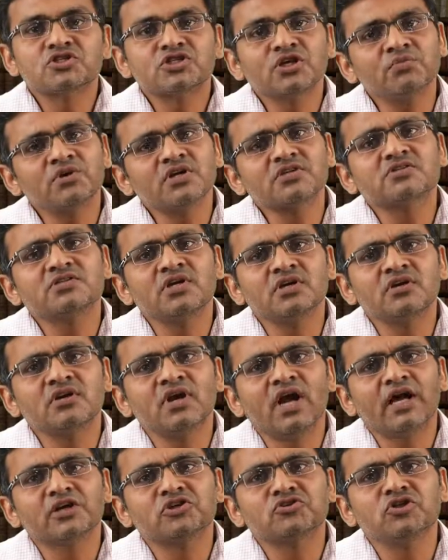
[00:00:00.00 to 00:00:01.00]
some
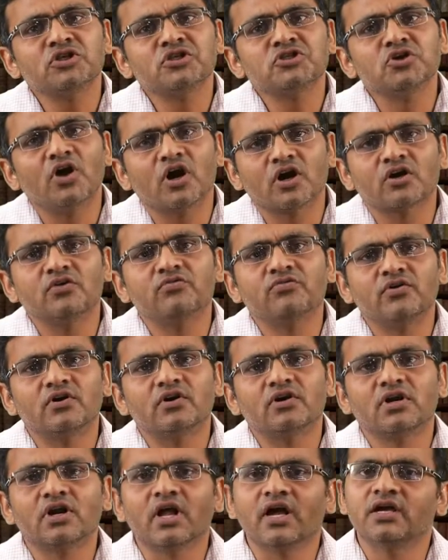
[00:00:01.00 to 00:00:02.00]
Russian actually
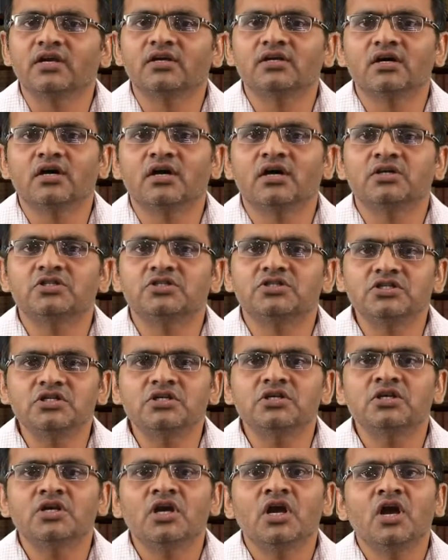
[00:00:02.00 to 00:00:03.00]
geographer like uh,
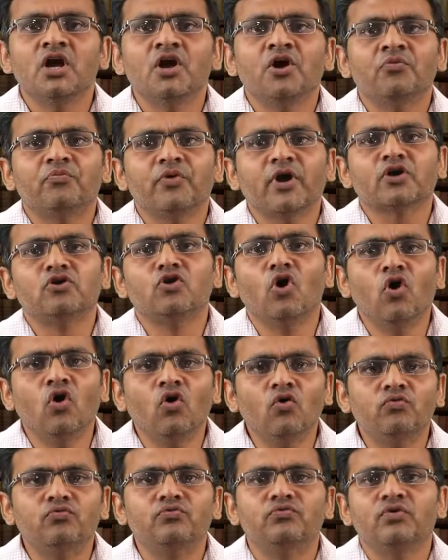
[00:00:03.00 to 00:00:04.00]
G.
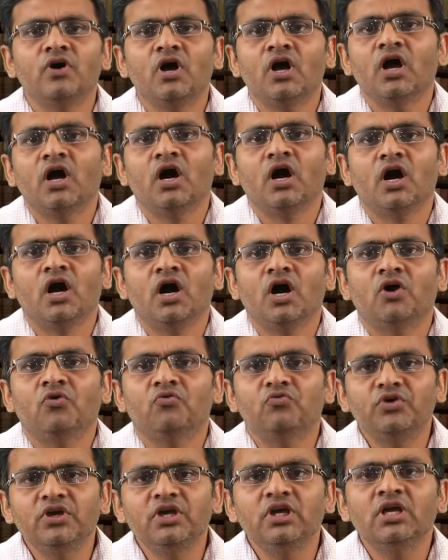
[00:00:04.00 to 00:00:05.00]
Peknov, uh,
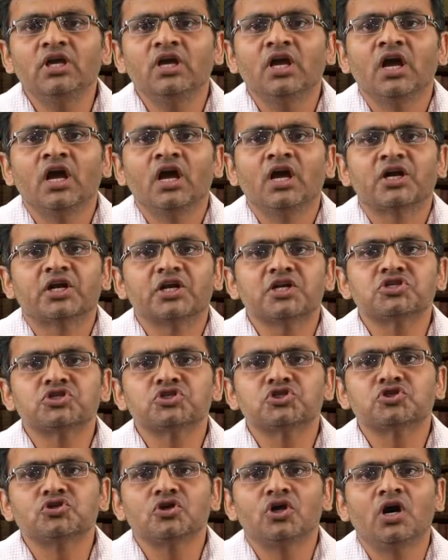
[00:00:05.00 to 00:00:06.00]
V.
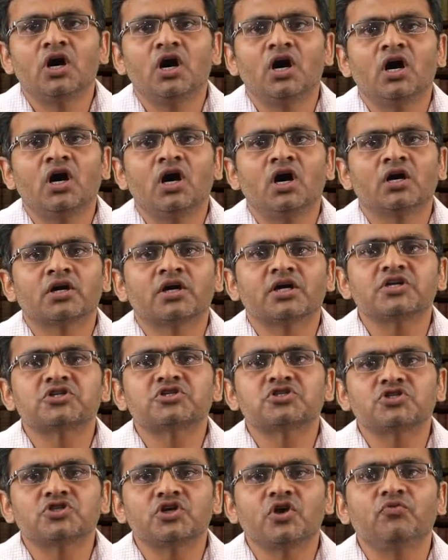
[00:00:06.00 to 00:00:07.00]
Kresh uh,
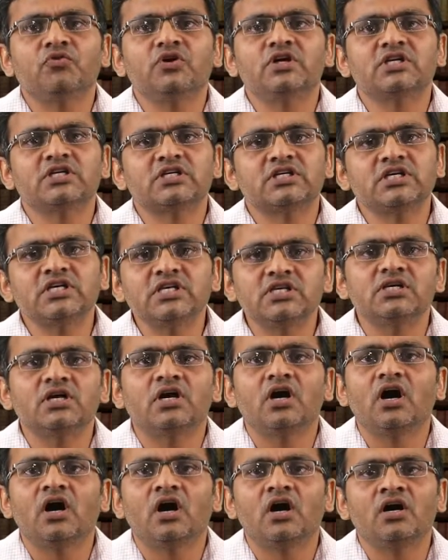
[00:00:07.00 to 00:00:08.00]
Khrushchev, Key,
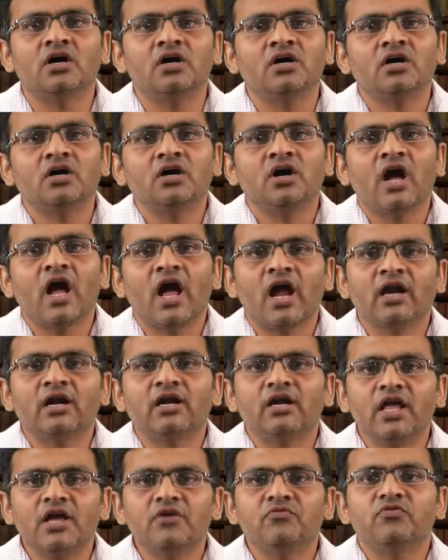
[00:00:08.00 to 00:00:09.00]
uh,
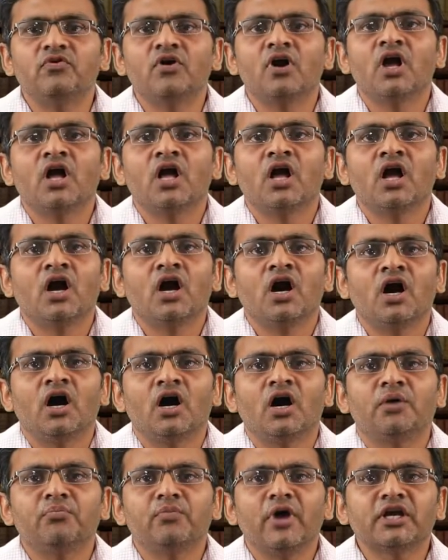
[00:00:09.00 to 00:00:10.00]
and Lev
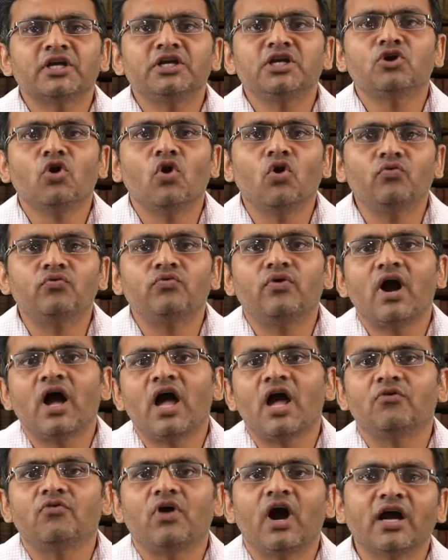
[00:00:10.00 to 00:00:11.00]
uh, Mechnikov
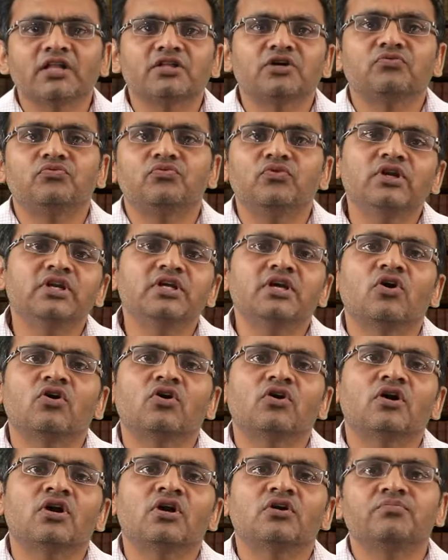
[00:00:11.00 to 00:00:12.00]
have either fully
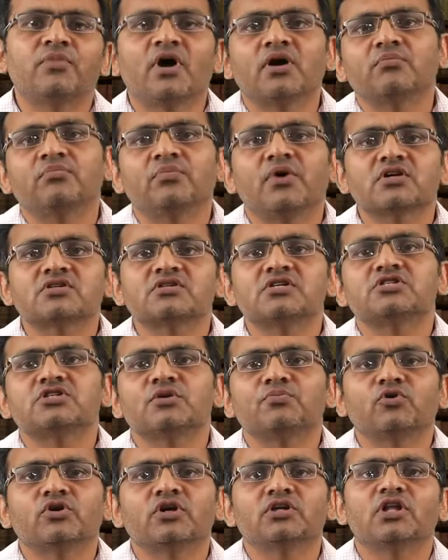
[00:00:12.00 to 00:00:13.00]
or par partially
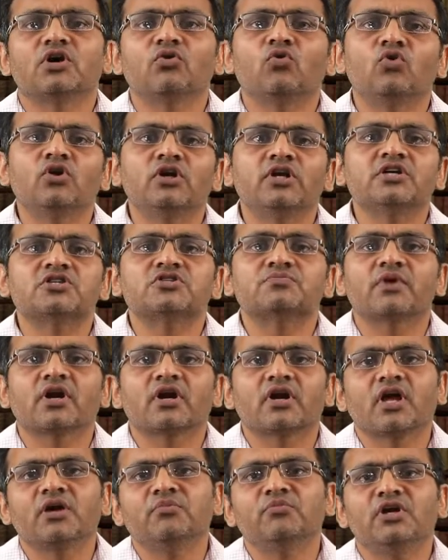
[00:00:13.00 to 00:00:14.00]
supported the oldest
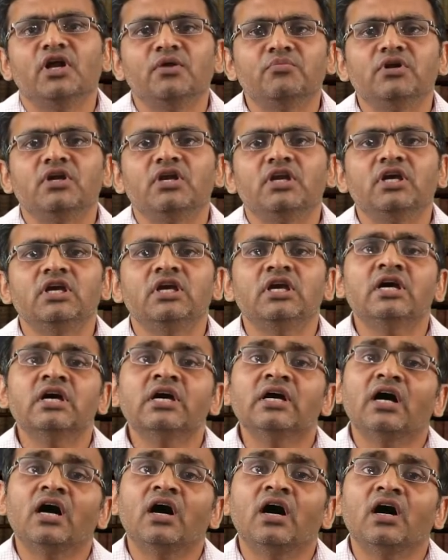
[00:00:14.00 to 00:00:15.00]
paradigm, namely,
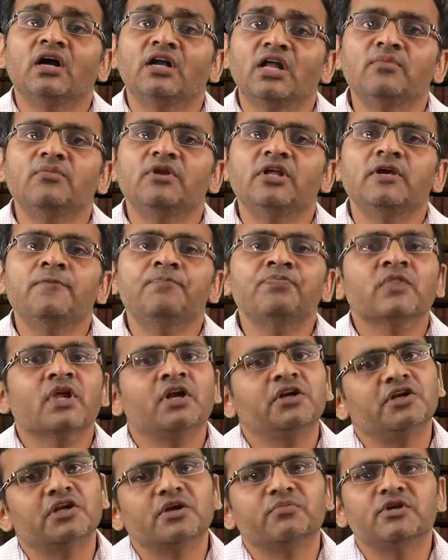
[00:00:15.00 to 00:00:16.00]
uh, namely
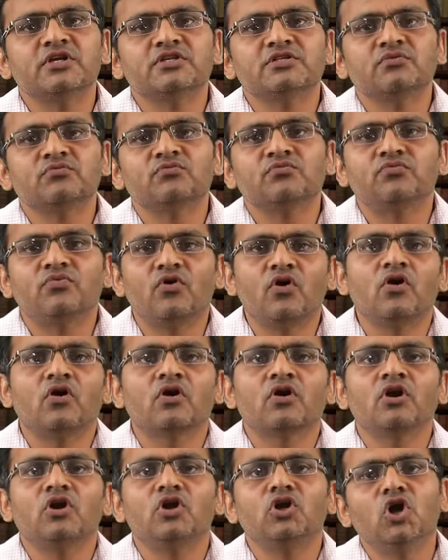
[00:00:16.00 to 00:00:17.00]
determinism.
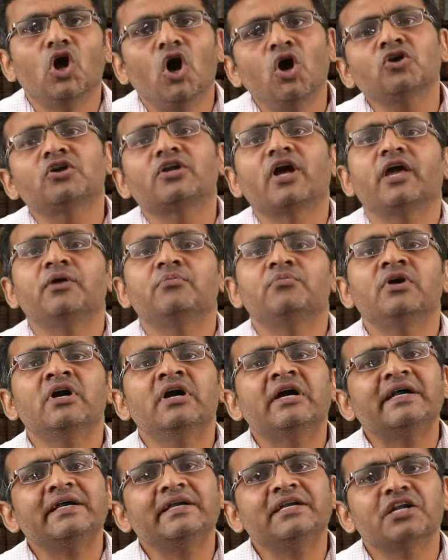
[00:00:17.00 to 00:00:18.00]
For long time,
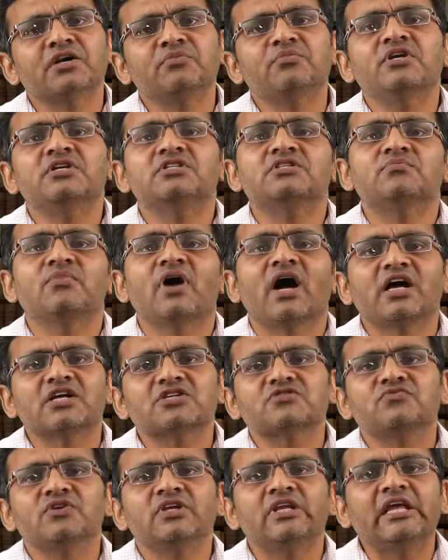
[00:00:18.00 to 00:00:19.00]
determinism
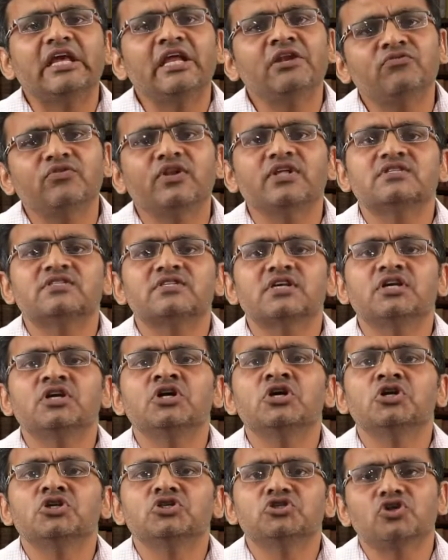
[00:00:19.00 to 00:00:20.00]
has been
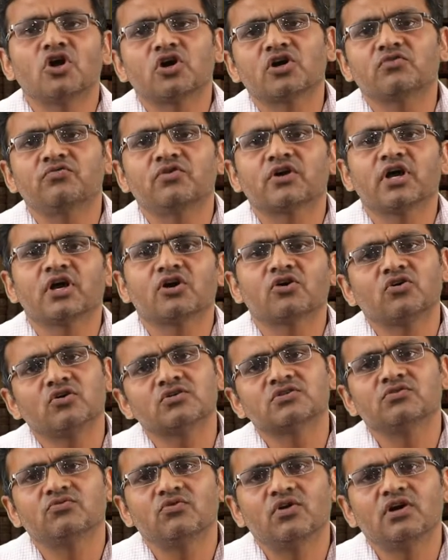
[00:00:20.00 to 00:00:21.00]
influencing geographers
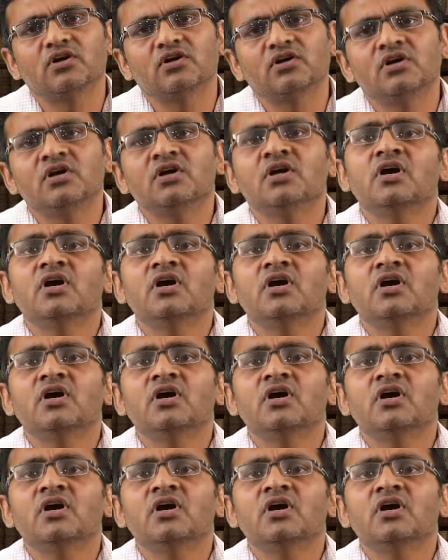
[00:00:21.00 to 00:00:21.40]
across the world.